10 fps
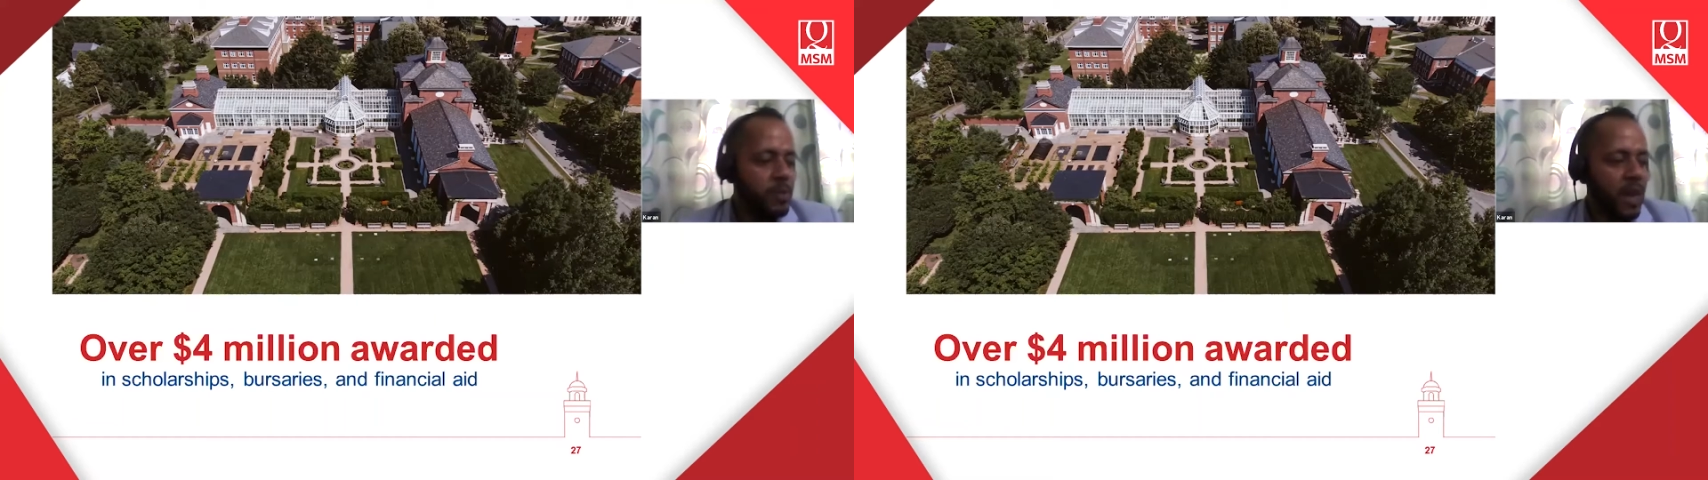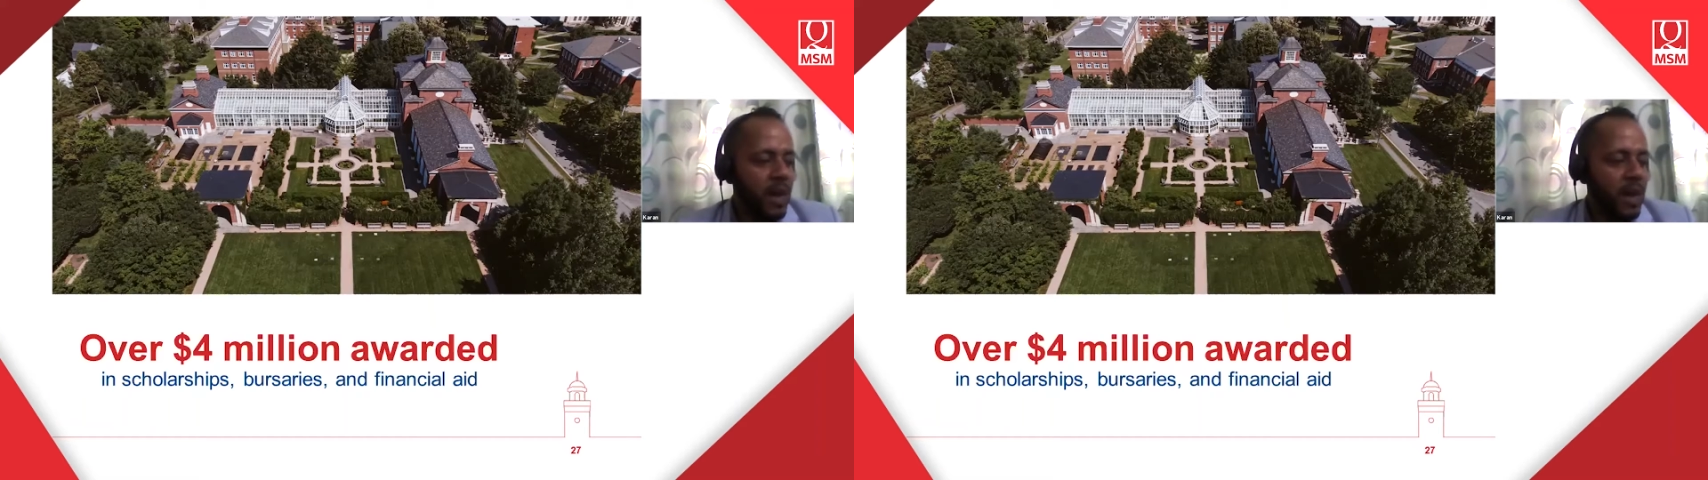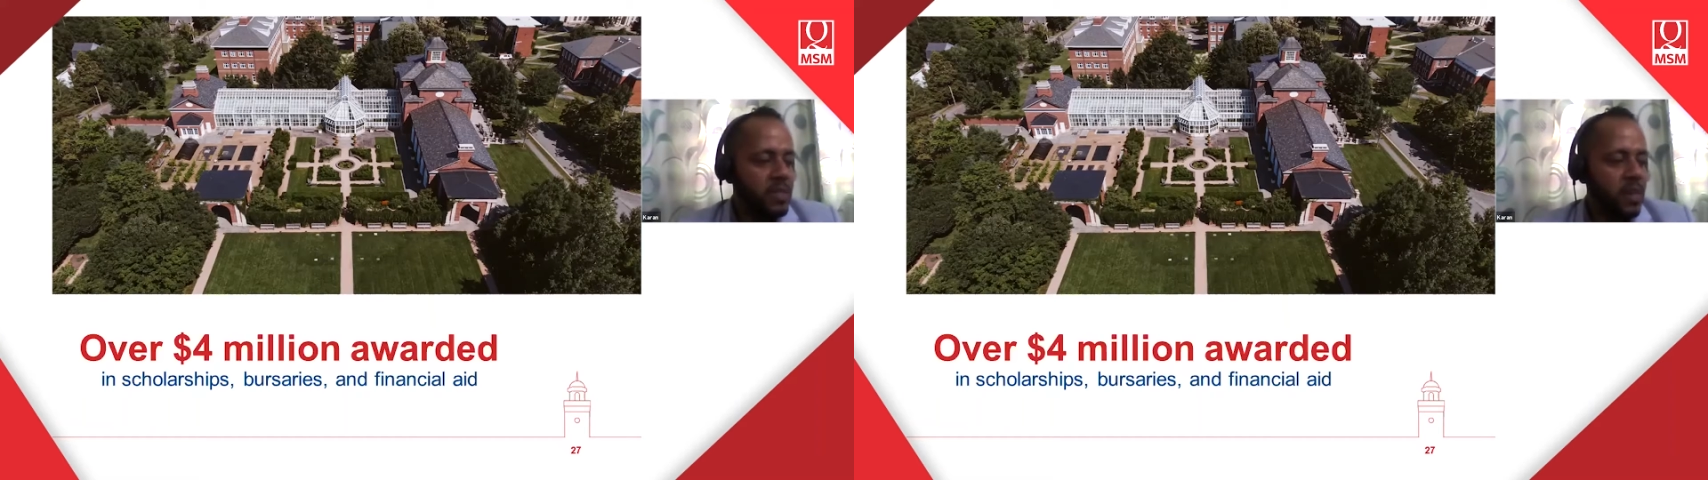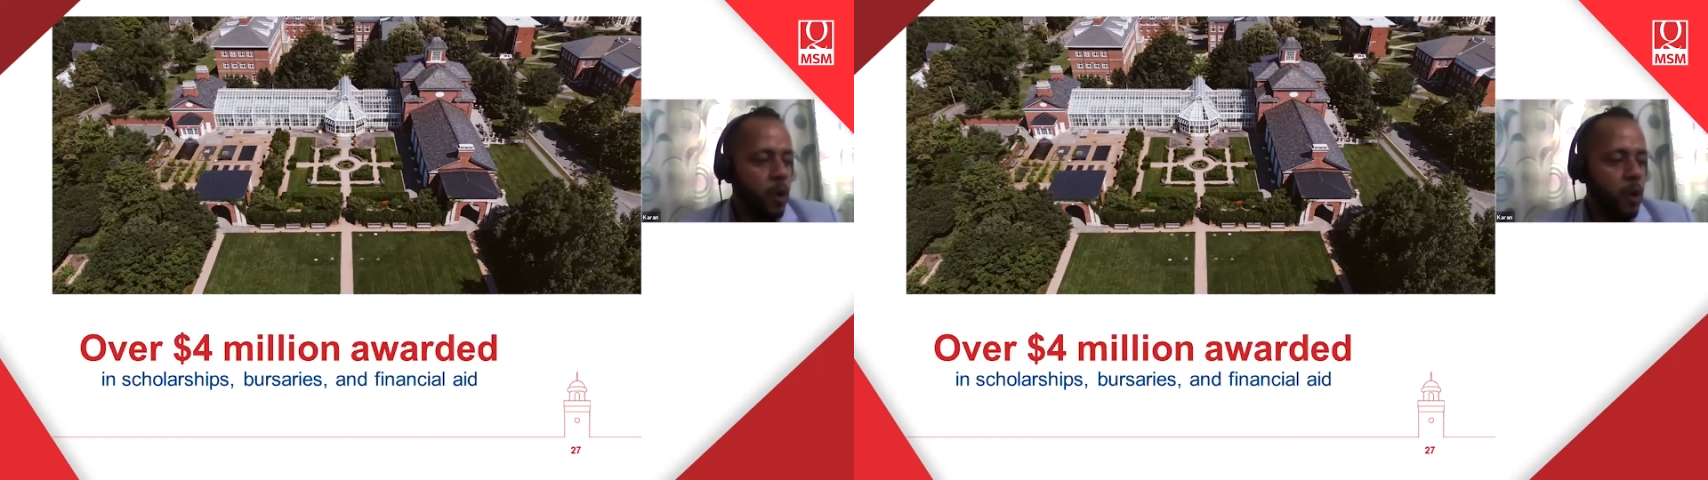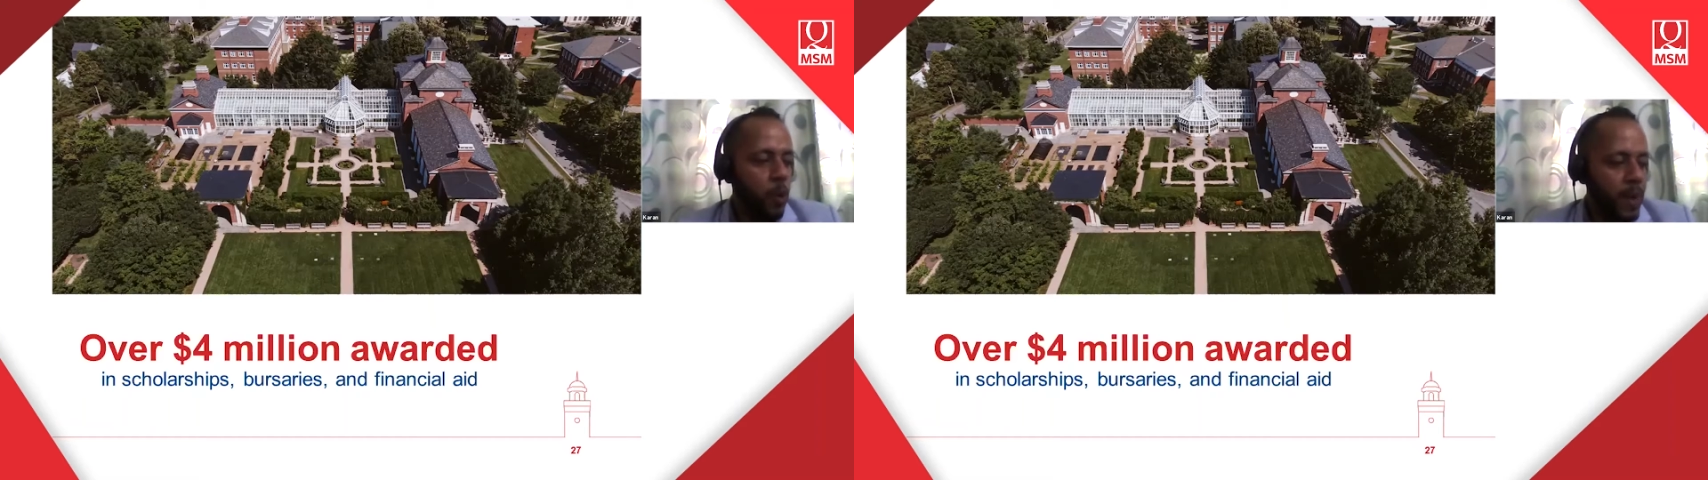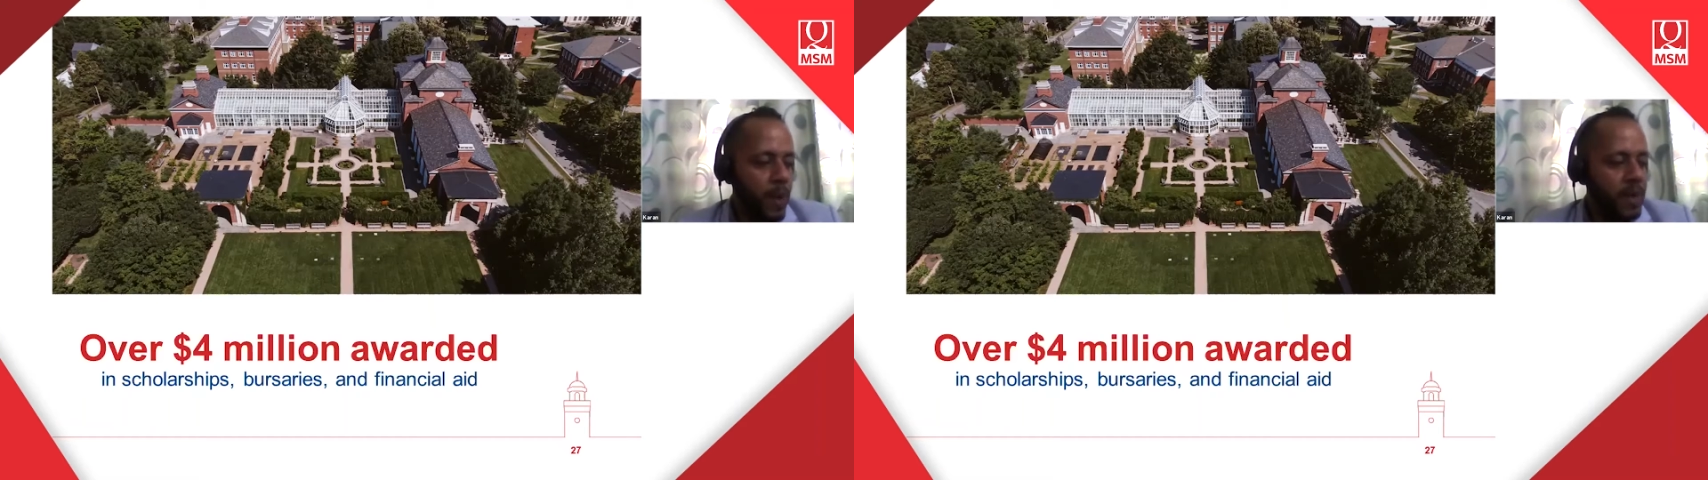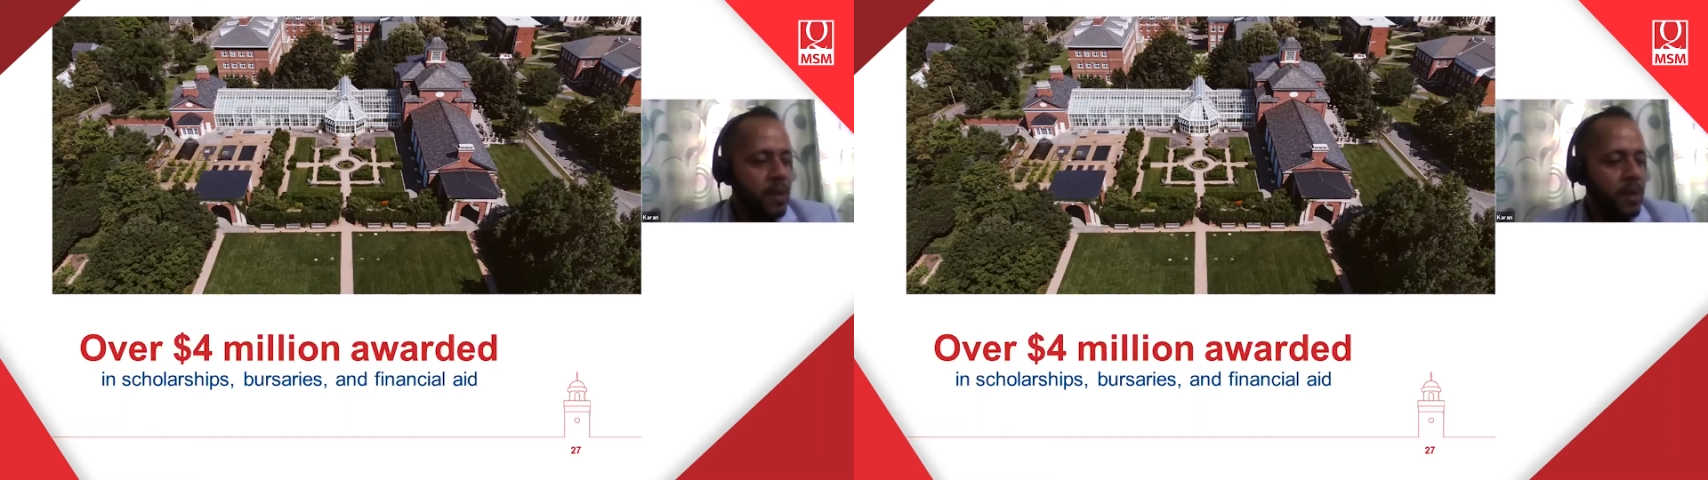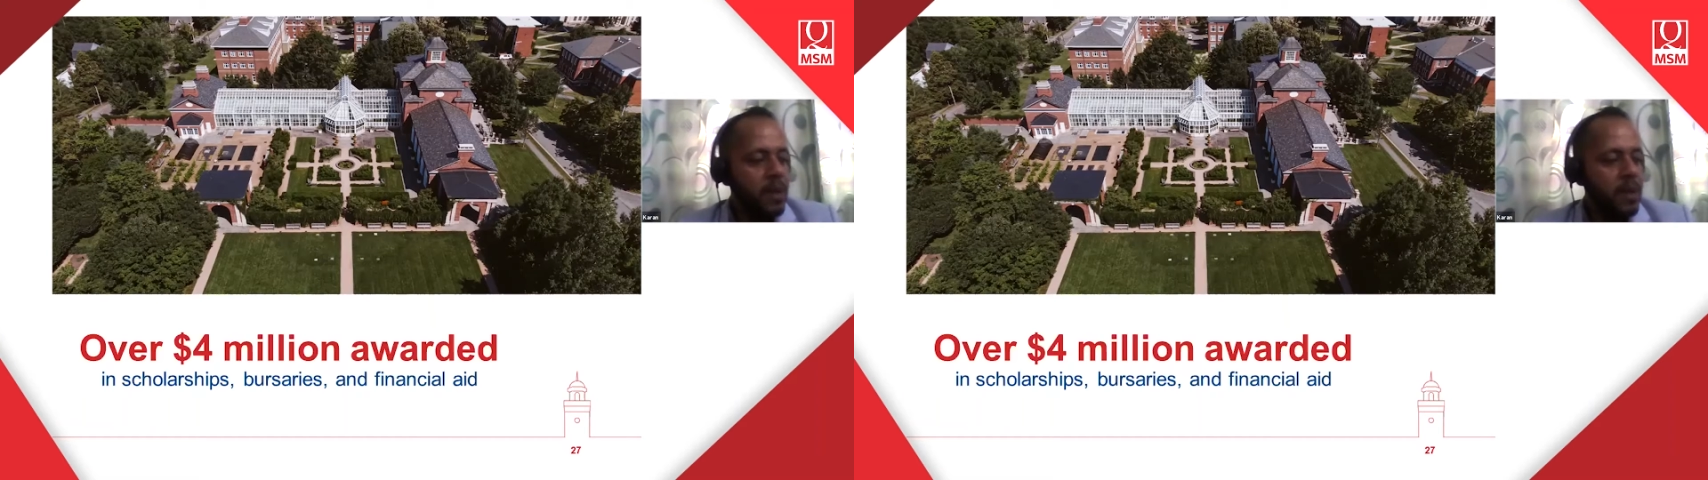are still open.